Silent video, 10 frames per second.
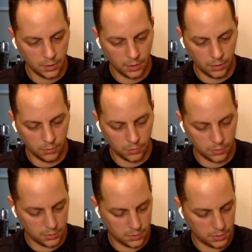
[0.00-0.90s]

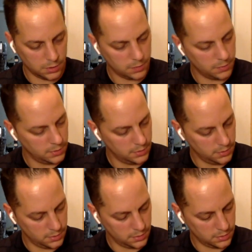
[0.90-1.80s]
A1
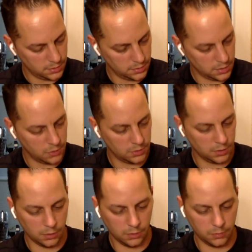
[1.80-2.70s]
Comics. Oh,
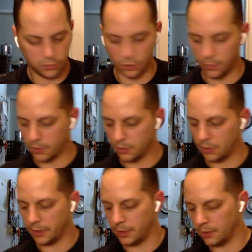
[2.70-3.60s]
little promo.
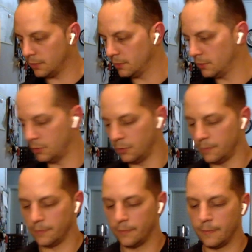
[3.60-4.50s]
Okay, cool.